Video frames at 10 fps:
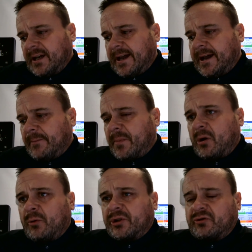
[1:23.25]
um,
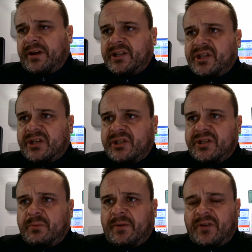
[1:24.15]
all the training sessions
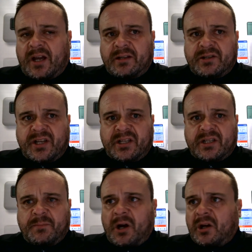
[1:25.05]
that we've done
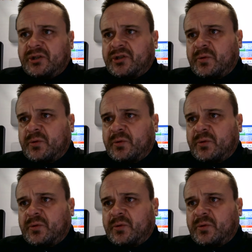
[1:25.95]
since March